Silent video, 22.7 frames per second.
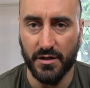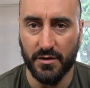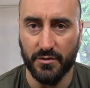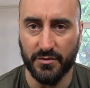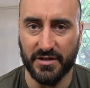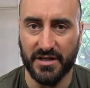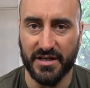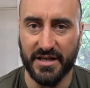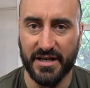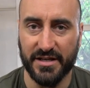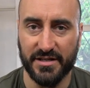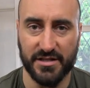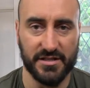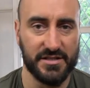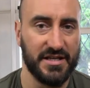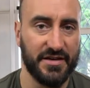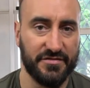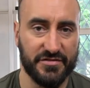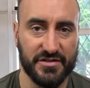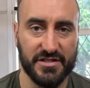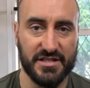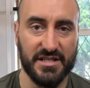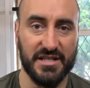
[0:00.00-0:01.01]
I wanted to get to
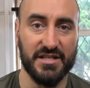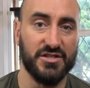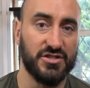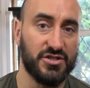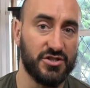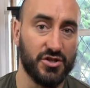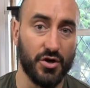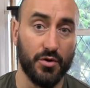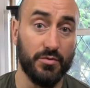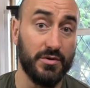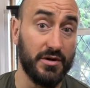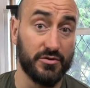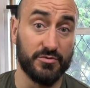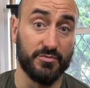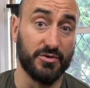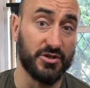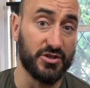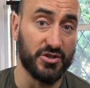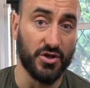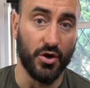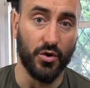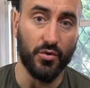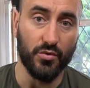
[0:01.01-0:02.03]
17 stone, that was
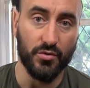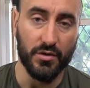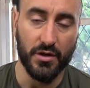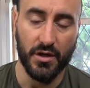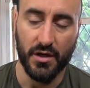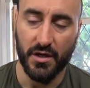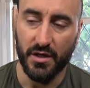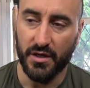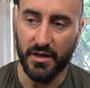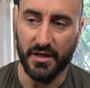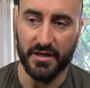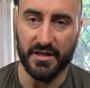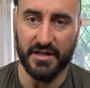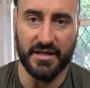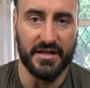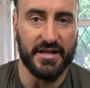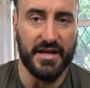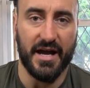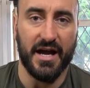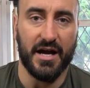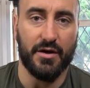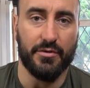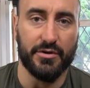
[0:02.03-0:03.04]
my goal. I
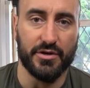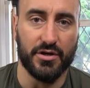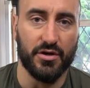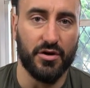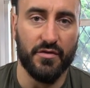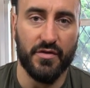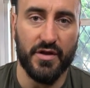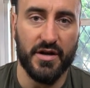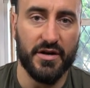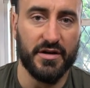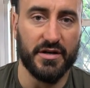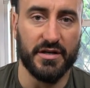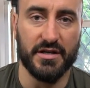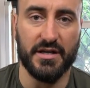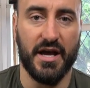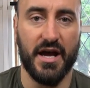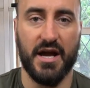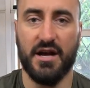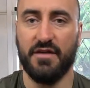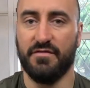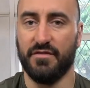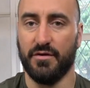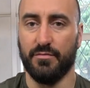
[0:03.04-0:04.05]
didn't care how I got there, I didn't
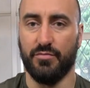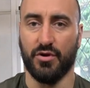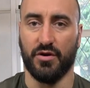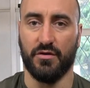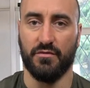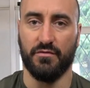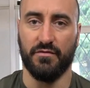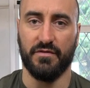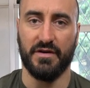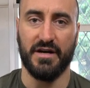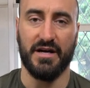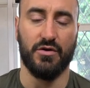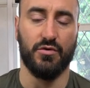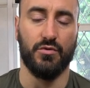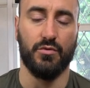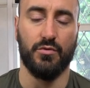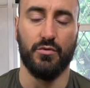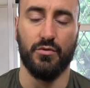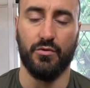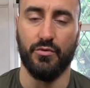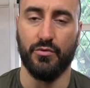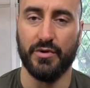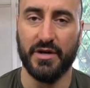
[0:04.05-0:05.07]
care if I put on fat or
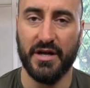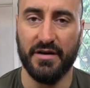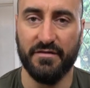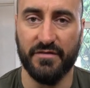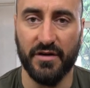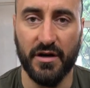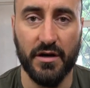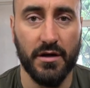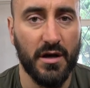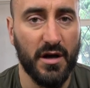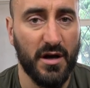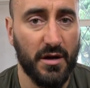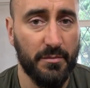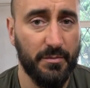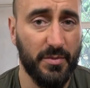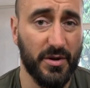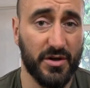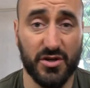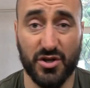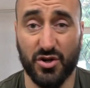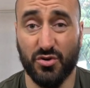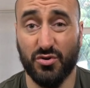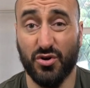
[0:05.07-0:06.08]
whatever.
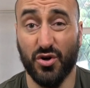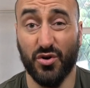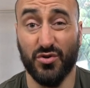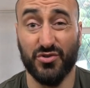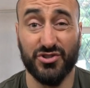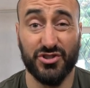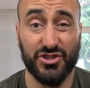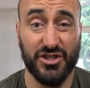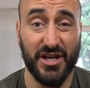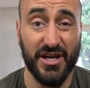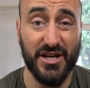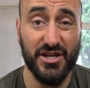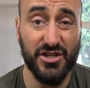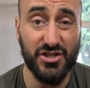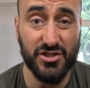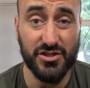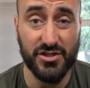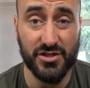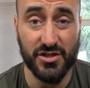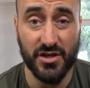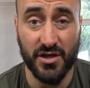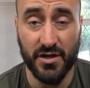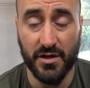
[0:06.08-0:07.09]
But, you know, goals
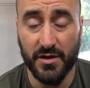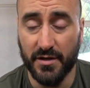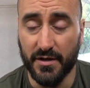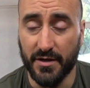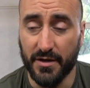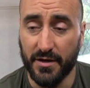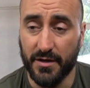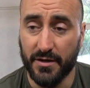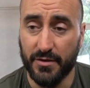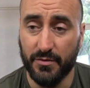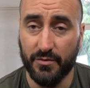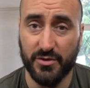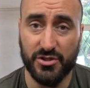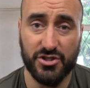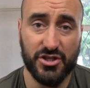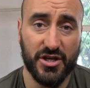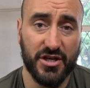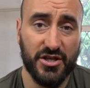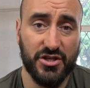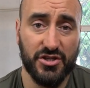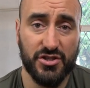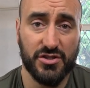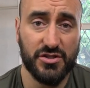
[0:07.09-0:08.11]
change. We
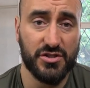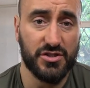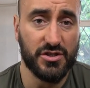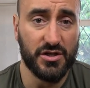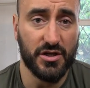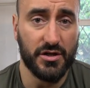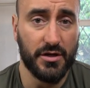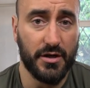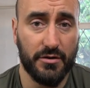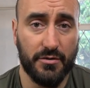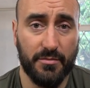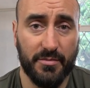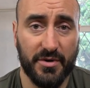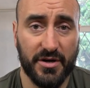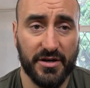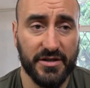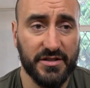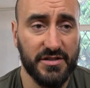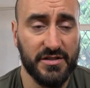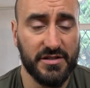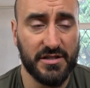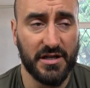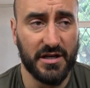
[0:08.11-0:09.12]
change our
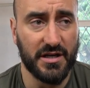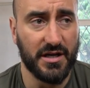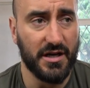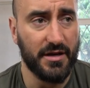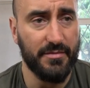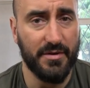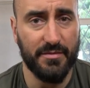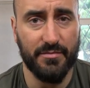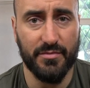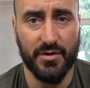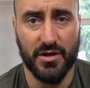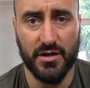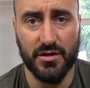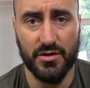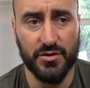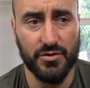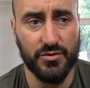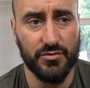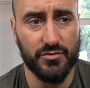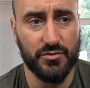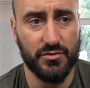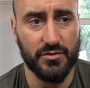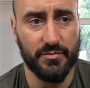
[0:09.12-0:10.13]
minds. Like, I remember
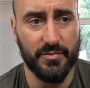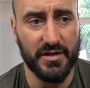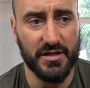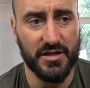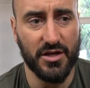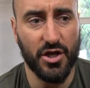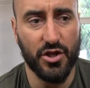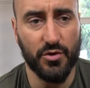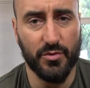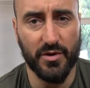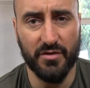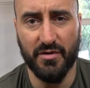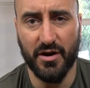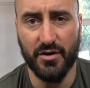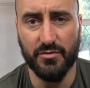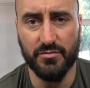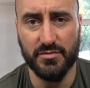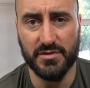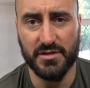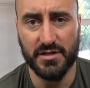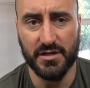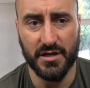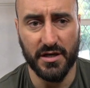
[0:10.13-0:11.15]
being the other way
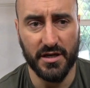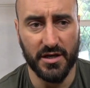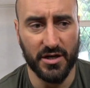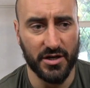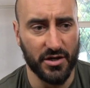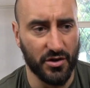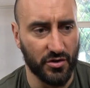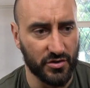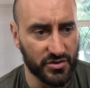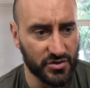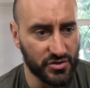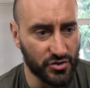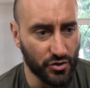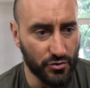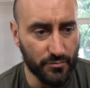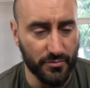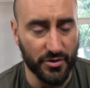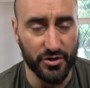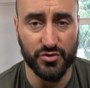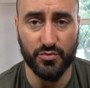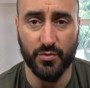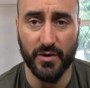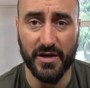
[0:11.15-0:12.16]
around, and I lost so
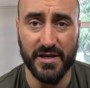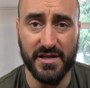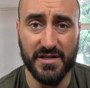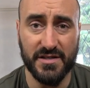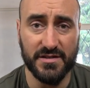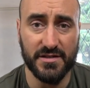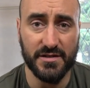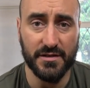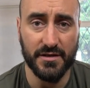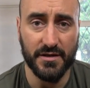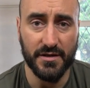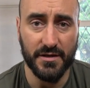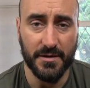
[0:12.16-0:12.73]
much weight,